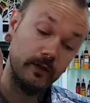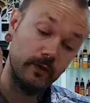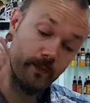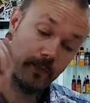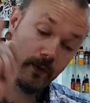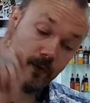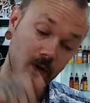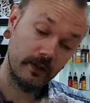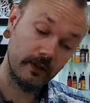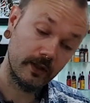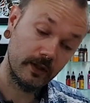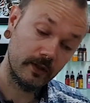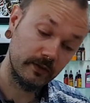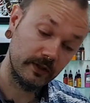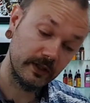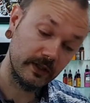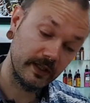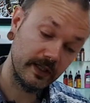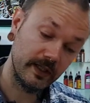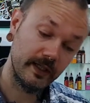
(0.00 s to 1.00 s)
to point
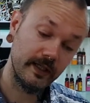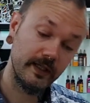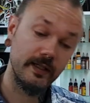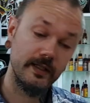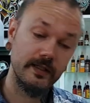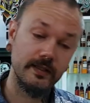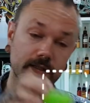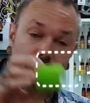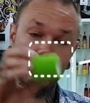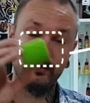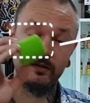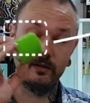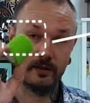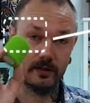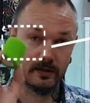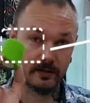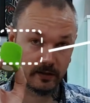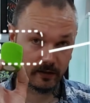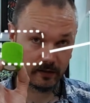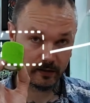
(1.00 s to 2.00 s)
out is
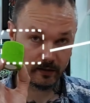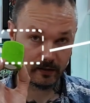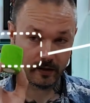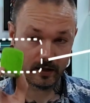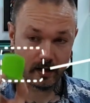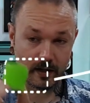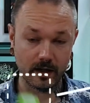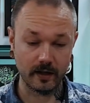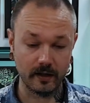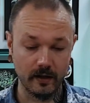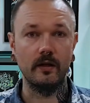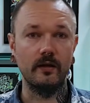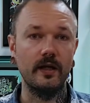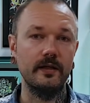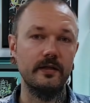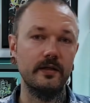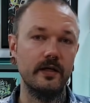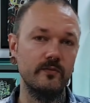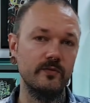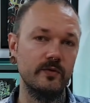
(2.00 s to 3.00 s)
this little guy.
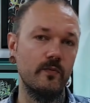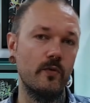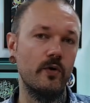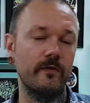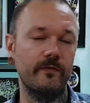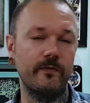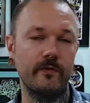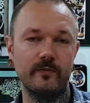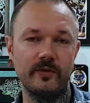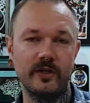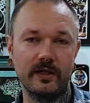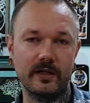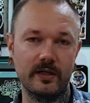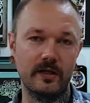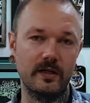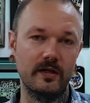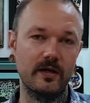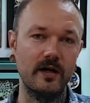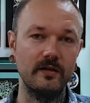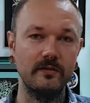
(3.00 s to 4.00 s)
That comes more from the
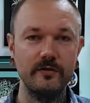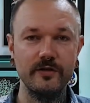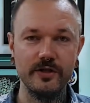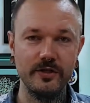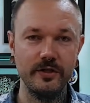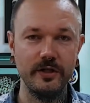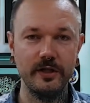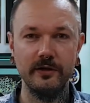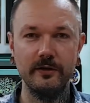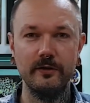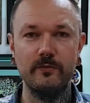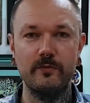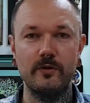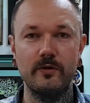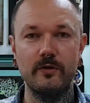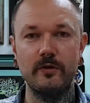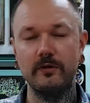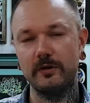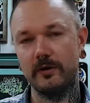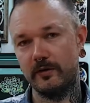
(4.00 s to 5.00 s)
cartridge needle
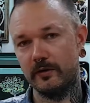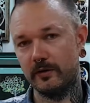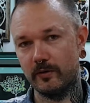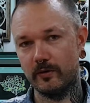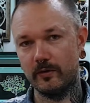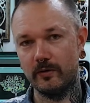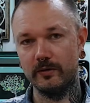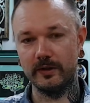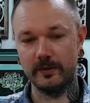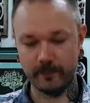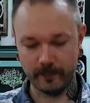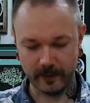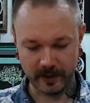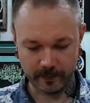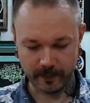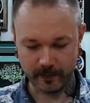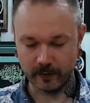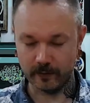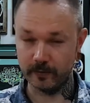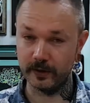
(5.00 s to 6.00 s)
world and all the
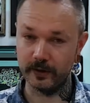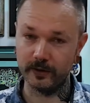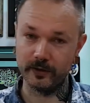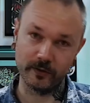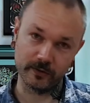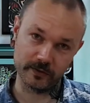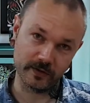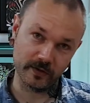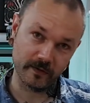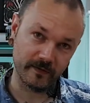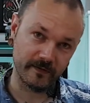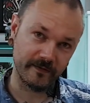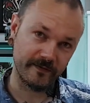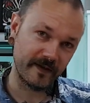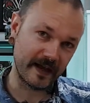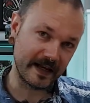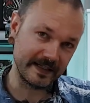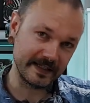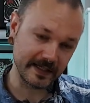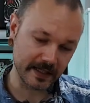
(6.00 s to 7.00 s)
people with those
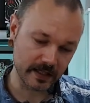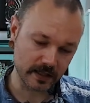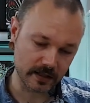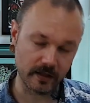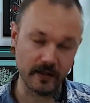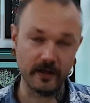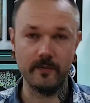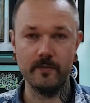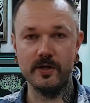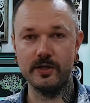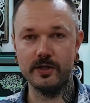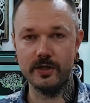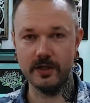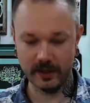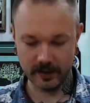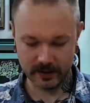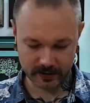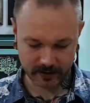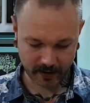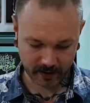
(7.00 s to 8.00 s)
fancy slick
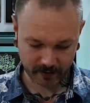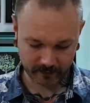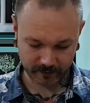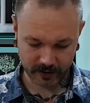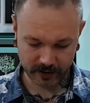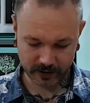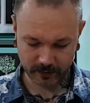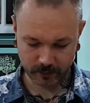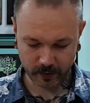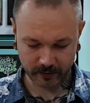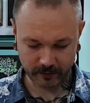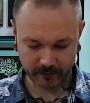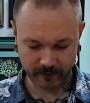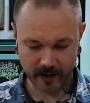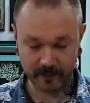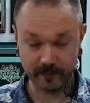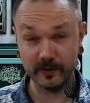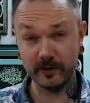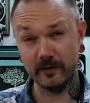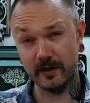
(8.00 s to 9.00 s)
machines have this one
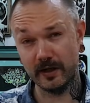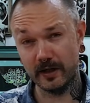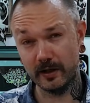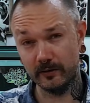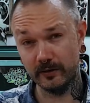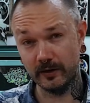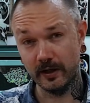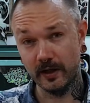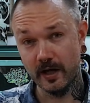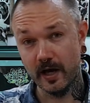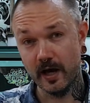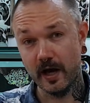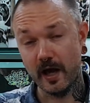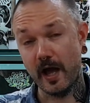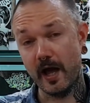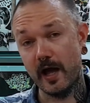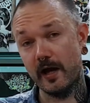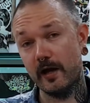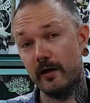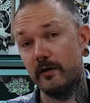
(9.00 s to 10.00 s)
wrapped around
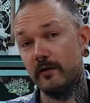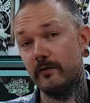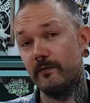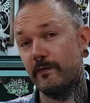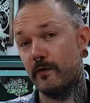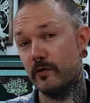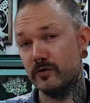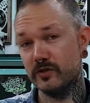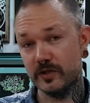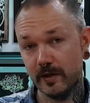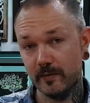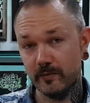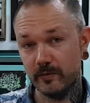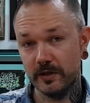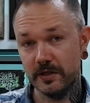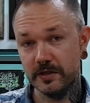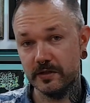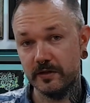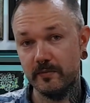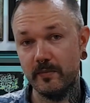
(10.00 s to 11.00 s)
and for some
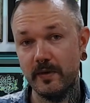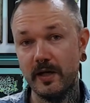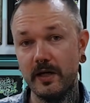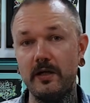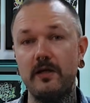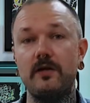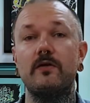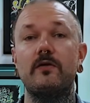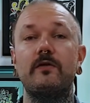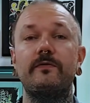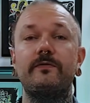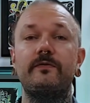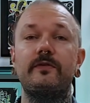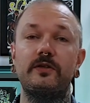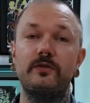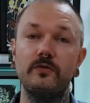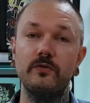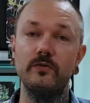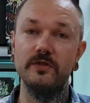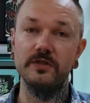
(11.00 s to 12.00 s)
reason many of
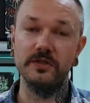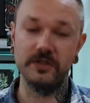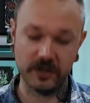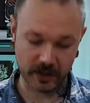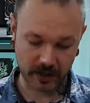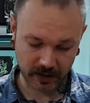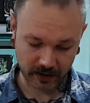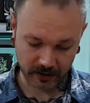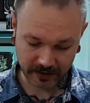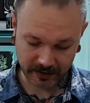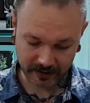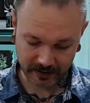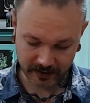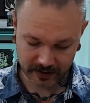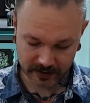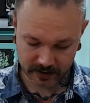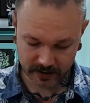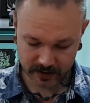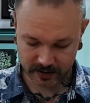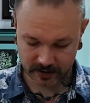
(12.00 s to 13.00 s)
tattooists think that
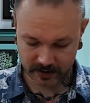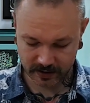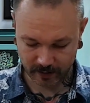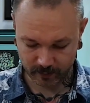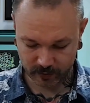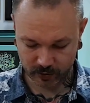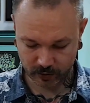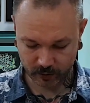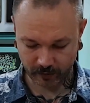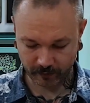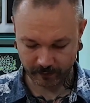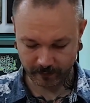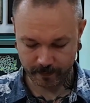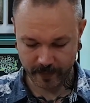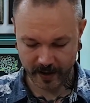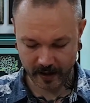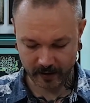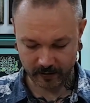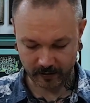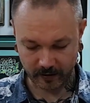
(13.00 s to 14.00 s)
this is some sort of
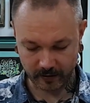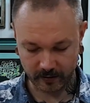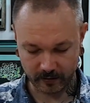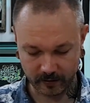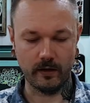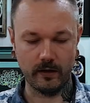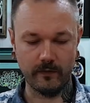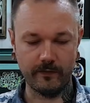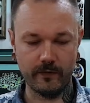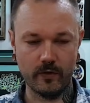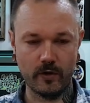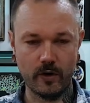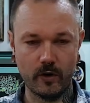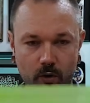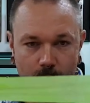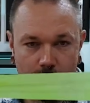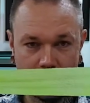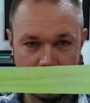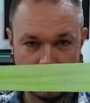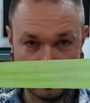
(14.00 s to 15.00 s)
barrier. If you
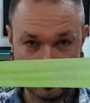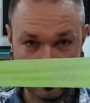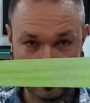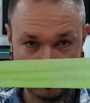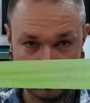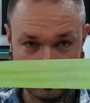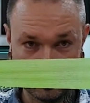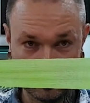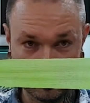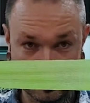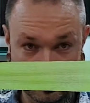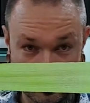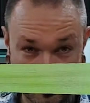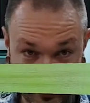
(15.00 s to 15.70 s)
open it up you can